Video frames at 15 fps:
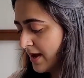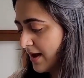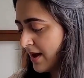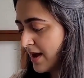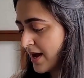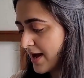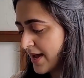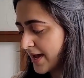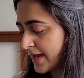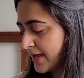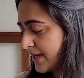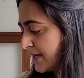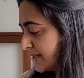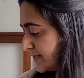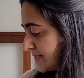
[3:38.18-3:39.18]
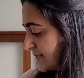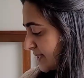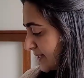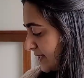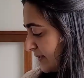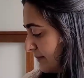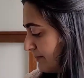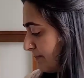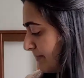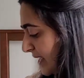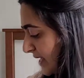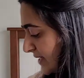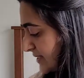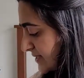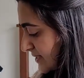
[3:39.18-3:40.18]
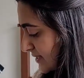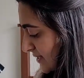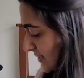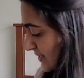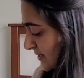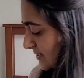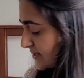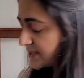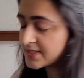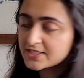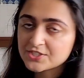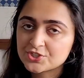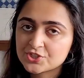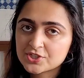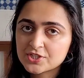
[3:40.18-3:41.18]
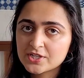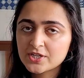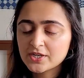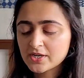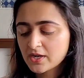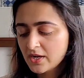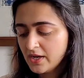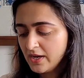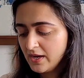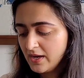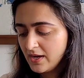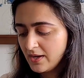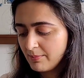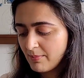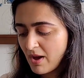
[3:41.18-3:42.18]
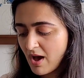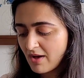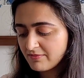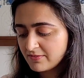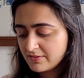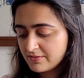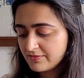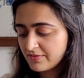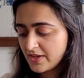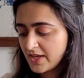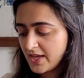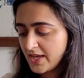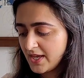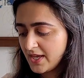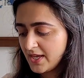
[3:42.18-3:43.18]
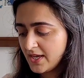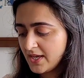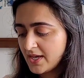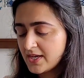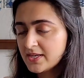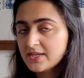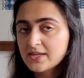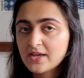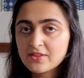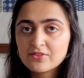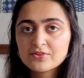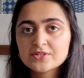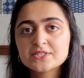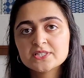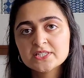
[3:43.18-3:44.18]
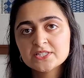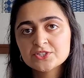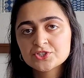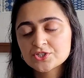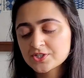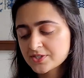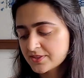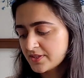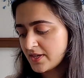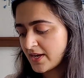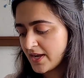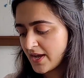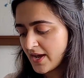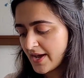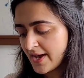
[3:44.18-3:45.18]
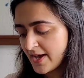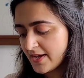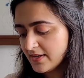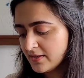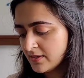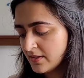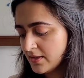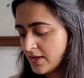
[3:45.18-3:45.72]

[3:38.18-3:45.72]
I did base this t-shirt off of another t-shirt that I had.